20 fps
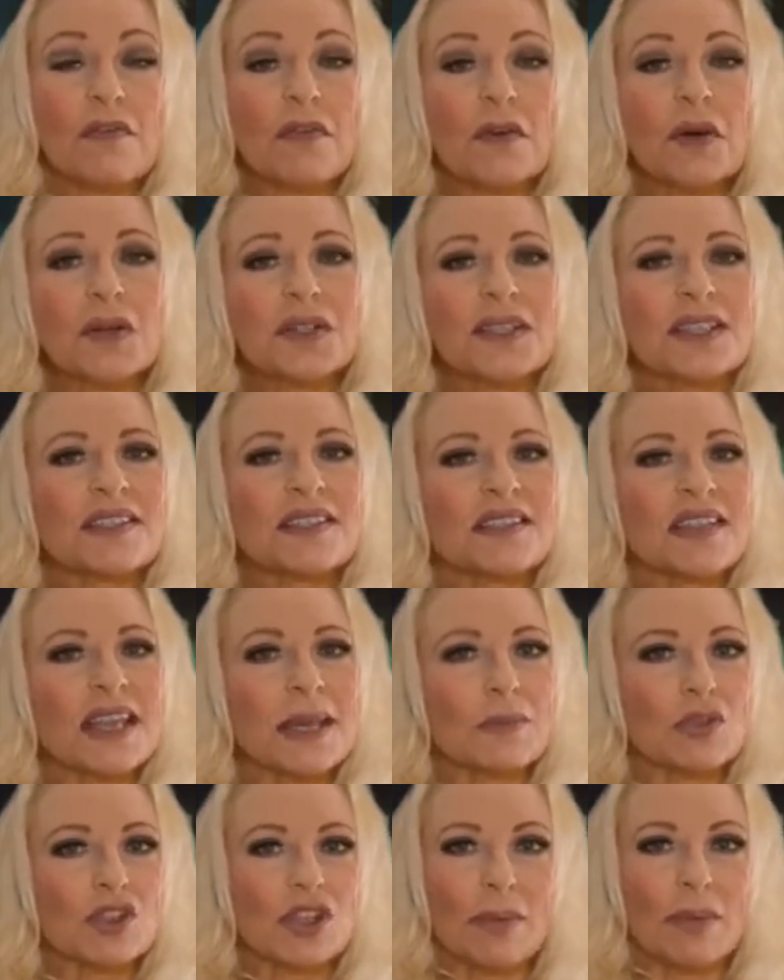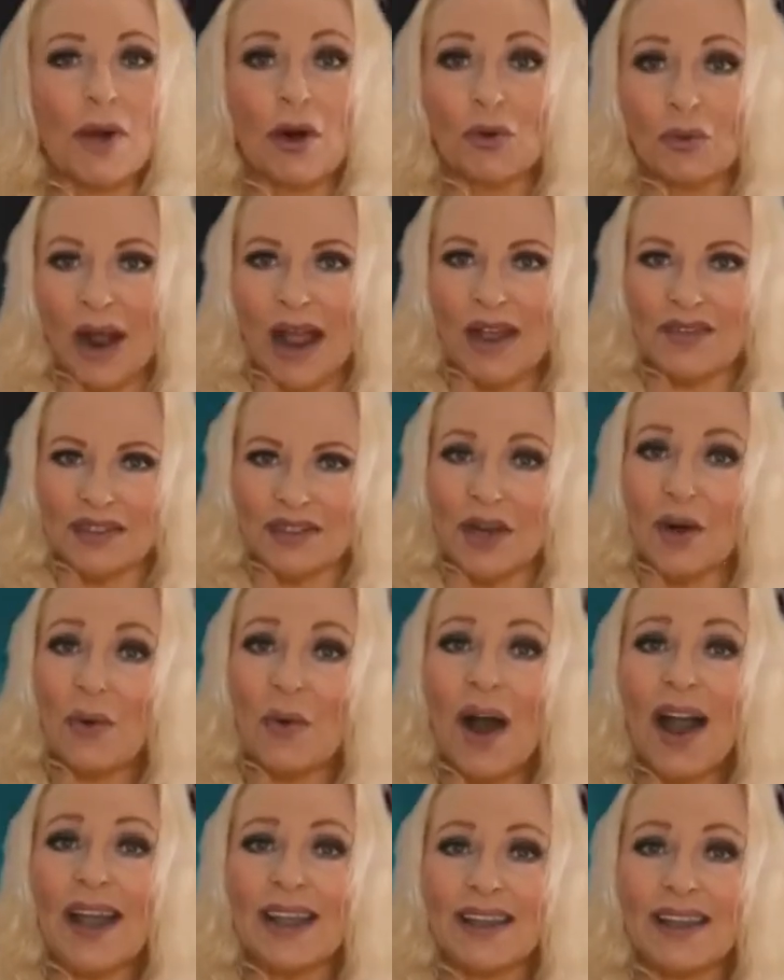first steamship arrives in
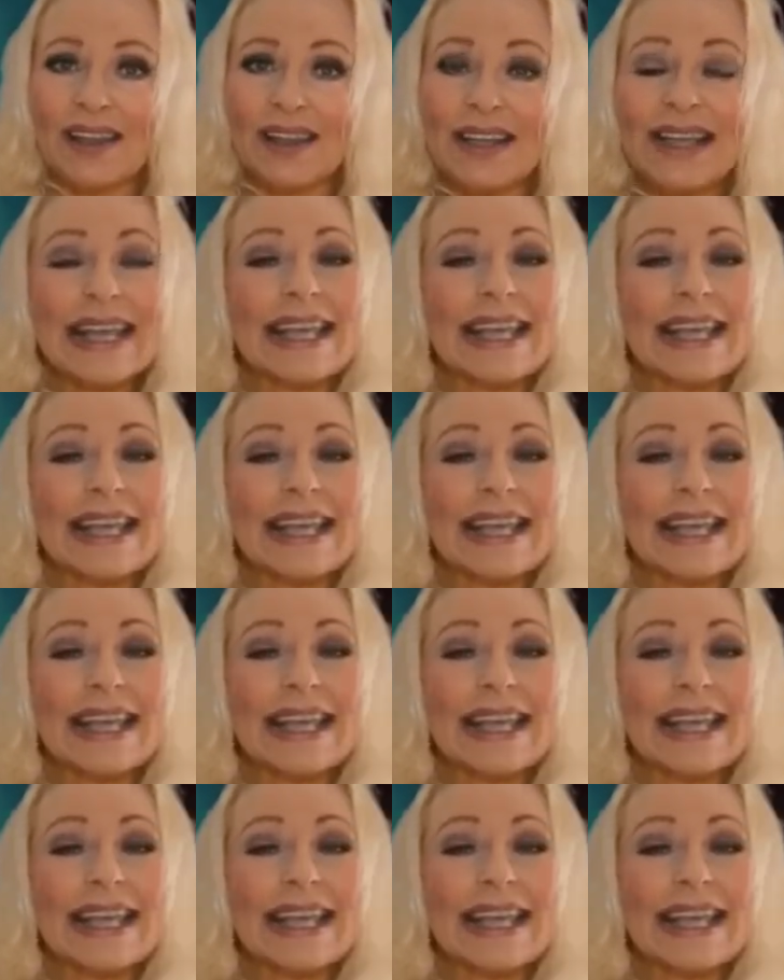Hawaii.